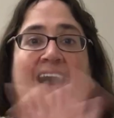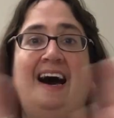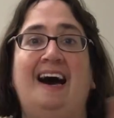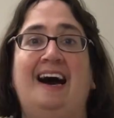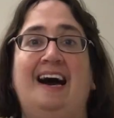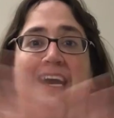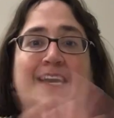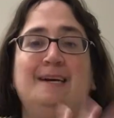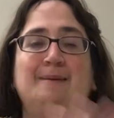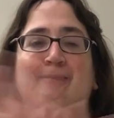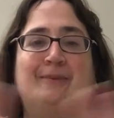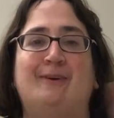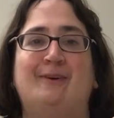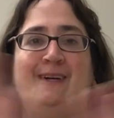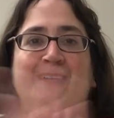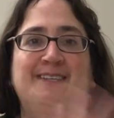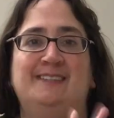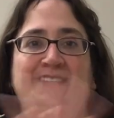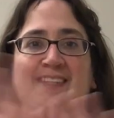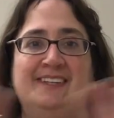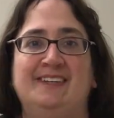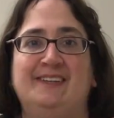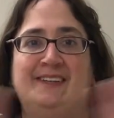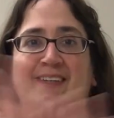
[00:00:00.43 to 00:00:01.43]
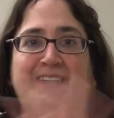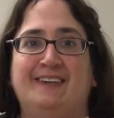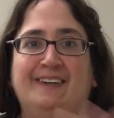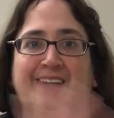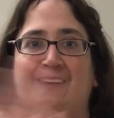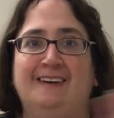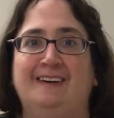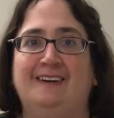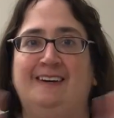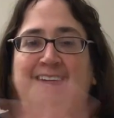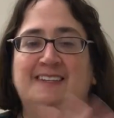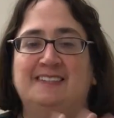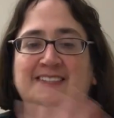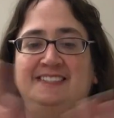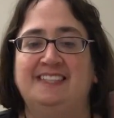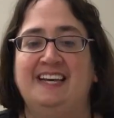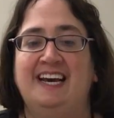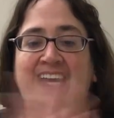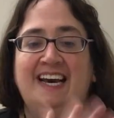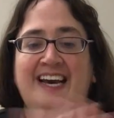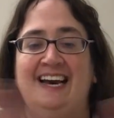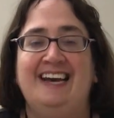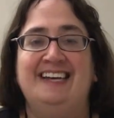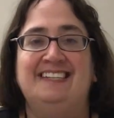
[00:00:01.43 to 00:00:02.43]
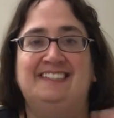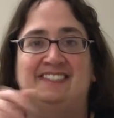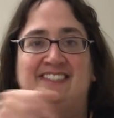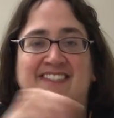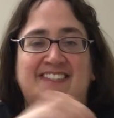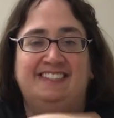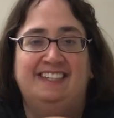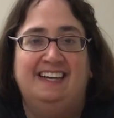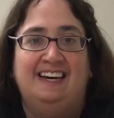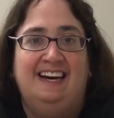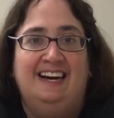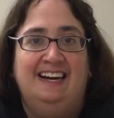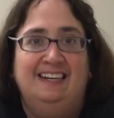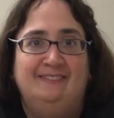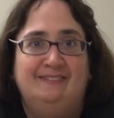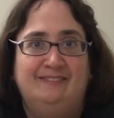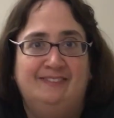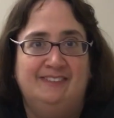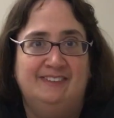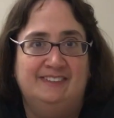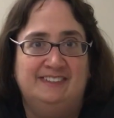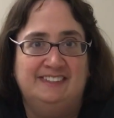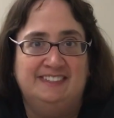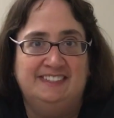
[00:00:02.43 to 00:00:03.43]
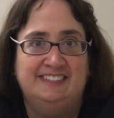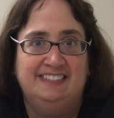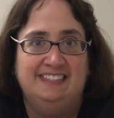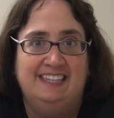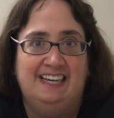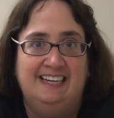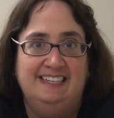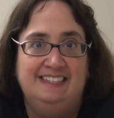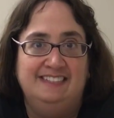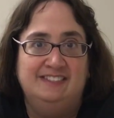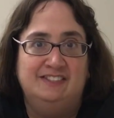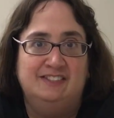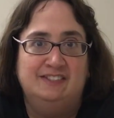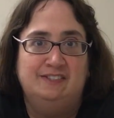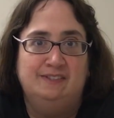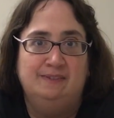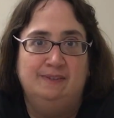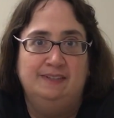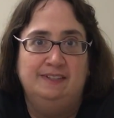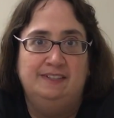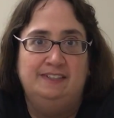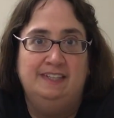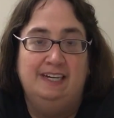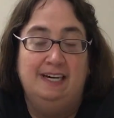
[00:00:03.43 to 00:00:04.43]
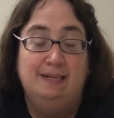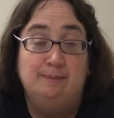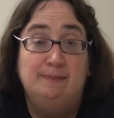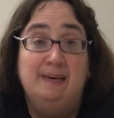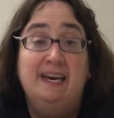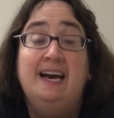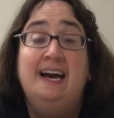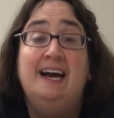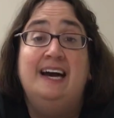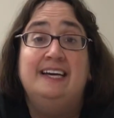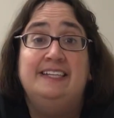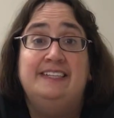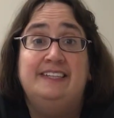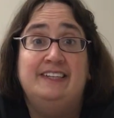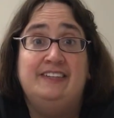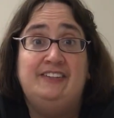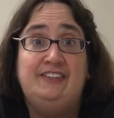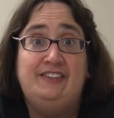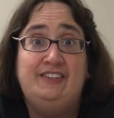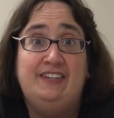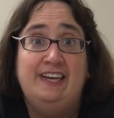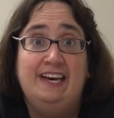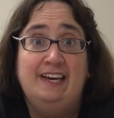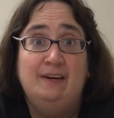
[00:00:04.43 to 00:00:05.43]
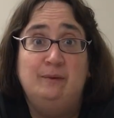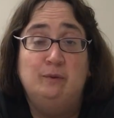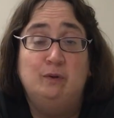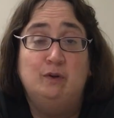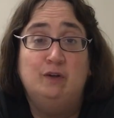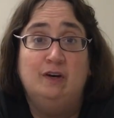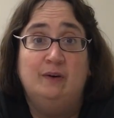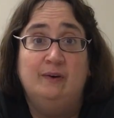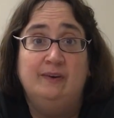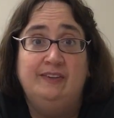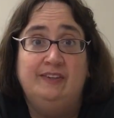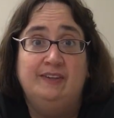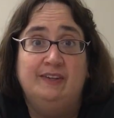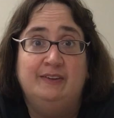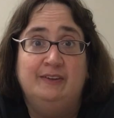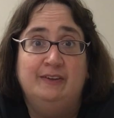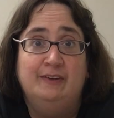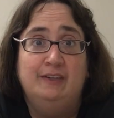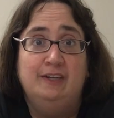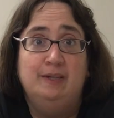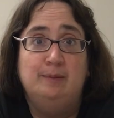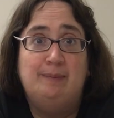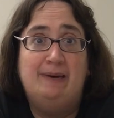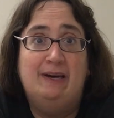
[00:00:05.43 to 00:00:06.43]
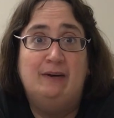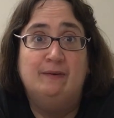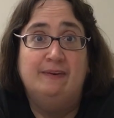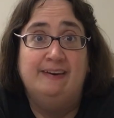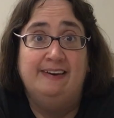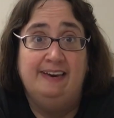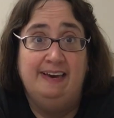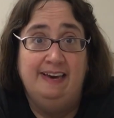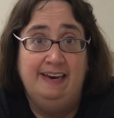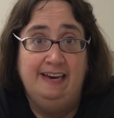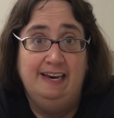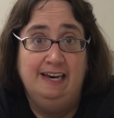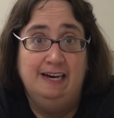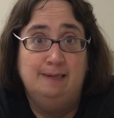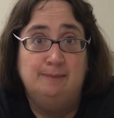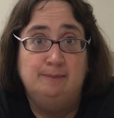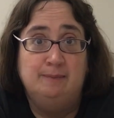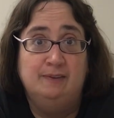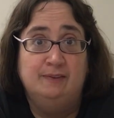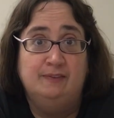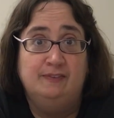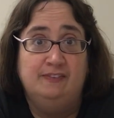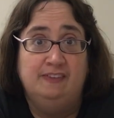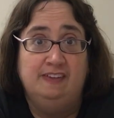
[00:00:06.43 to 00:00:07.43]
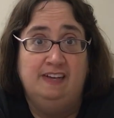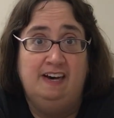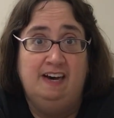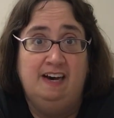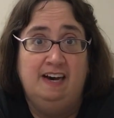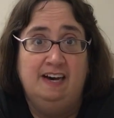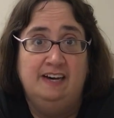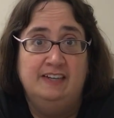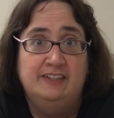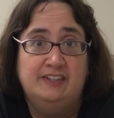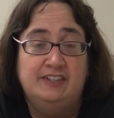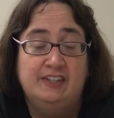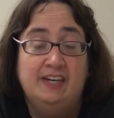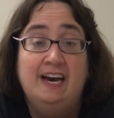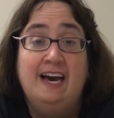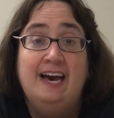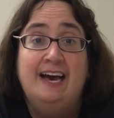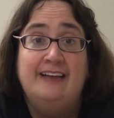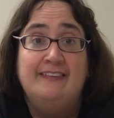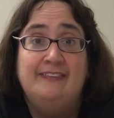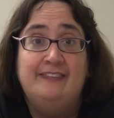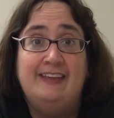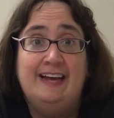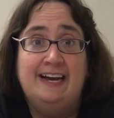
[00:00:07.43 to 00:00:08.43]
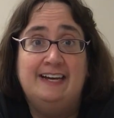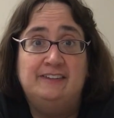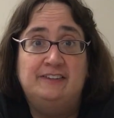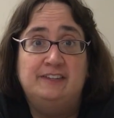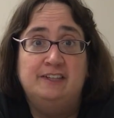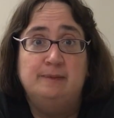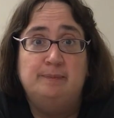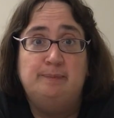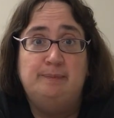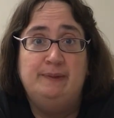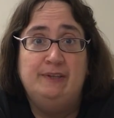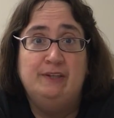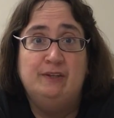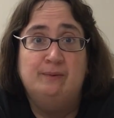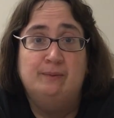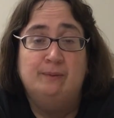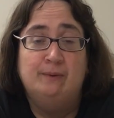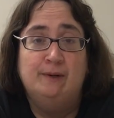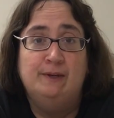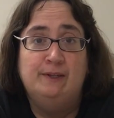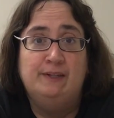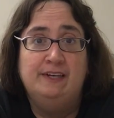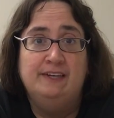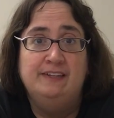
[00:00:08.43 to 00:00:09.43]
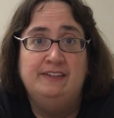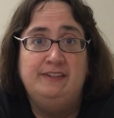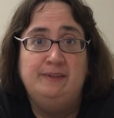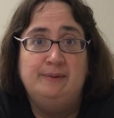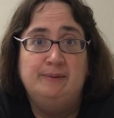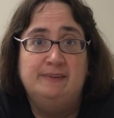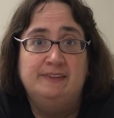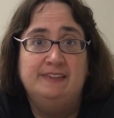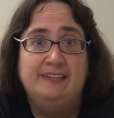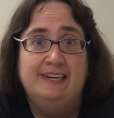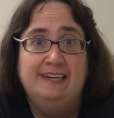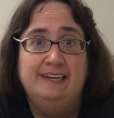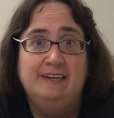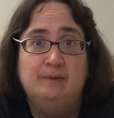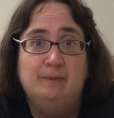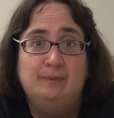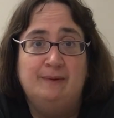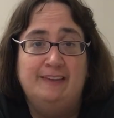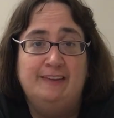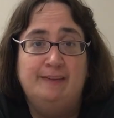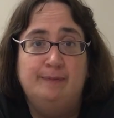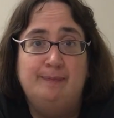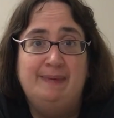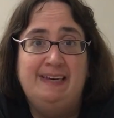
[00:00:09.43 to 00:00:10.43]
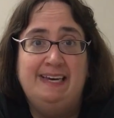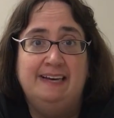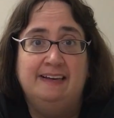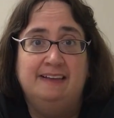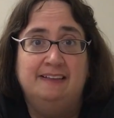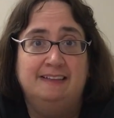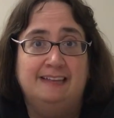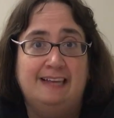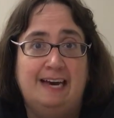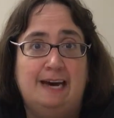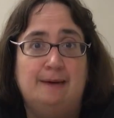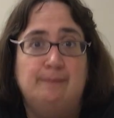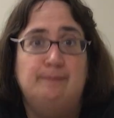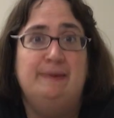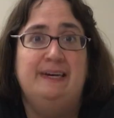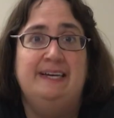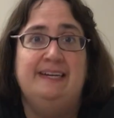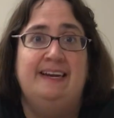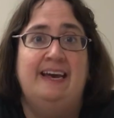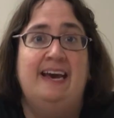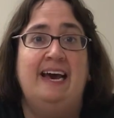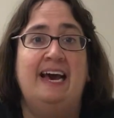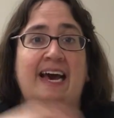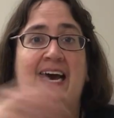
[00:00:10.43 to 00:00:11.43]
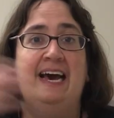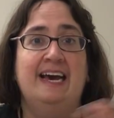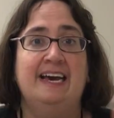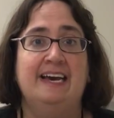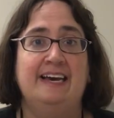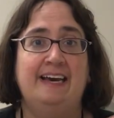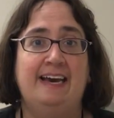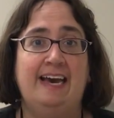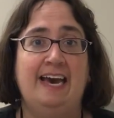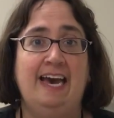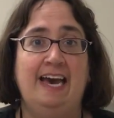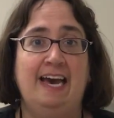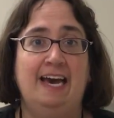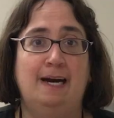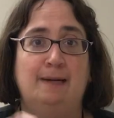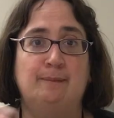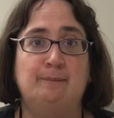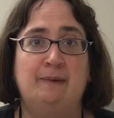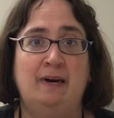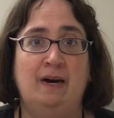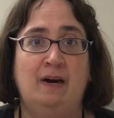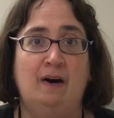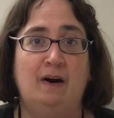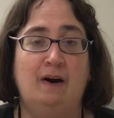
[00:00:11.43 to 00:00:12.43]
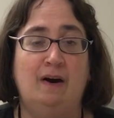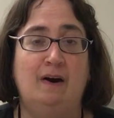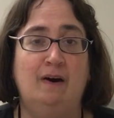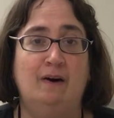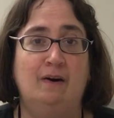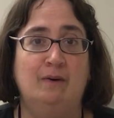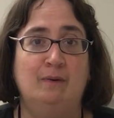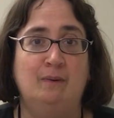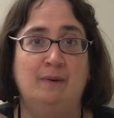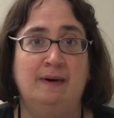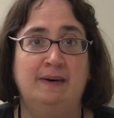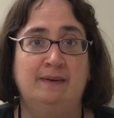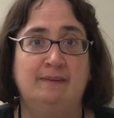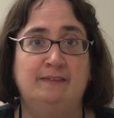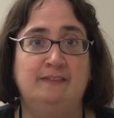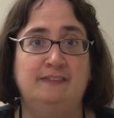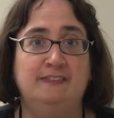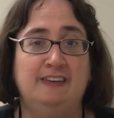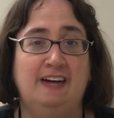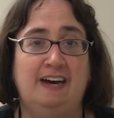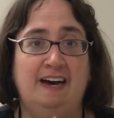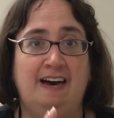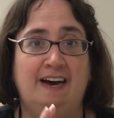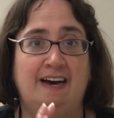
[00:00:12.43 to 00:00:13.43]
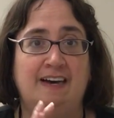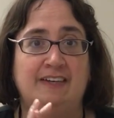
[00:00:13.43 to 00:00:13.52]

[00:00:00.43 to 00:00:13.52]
Hi boys and girls, it's time for science story time. Today we're going to learn about camouflage. That's a big word. Can you say it with me and clap it? Camouflage.